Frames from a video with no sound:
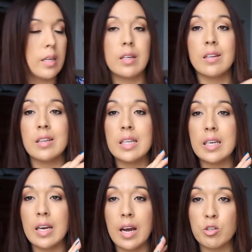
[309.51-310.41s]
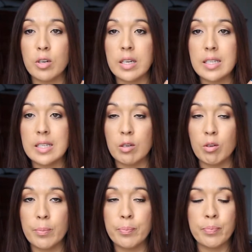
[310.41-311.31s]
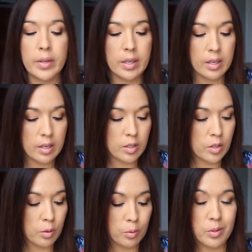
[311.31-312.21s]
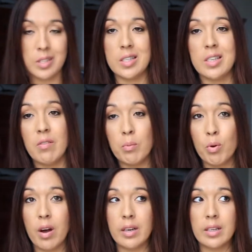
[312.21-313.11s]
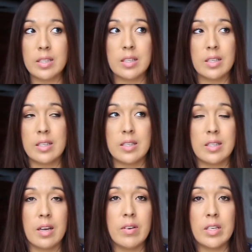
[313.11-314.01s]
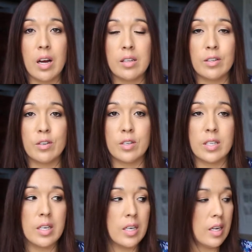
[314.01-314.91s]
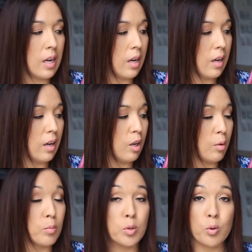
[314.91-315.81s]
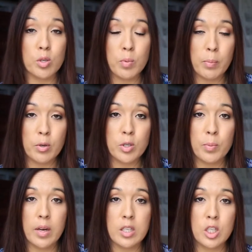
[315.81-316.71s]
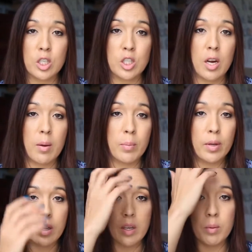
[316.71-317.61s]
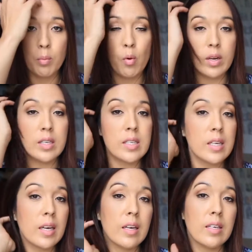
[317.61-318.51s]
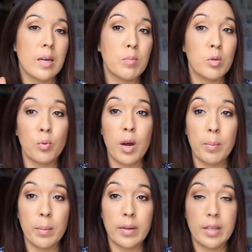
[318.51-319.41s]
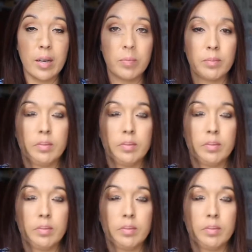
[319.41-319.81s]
and then the hydrating serum. So seven products, seven dollars um, towards my Birchbox shop points, and I'm super happy about that.